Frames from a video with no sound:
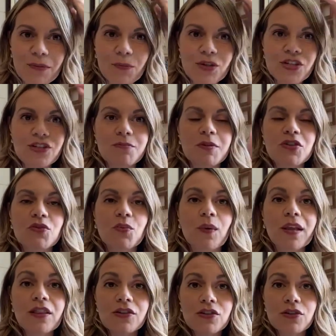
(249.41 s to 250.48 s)
which is
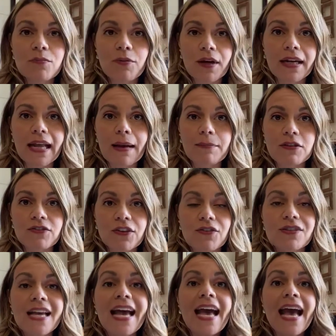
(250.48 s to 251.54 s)
between the two brain hemispheres,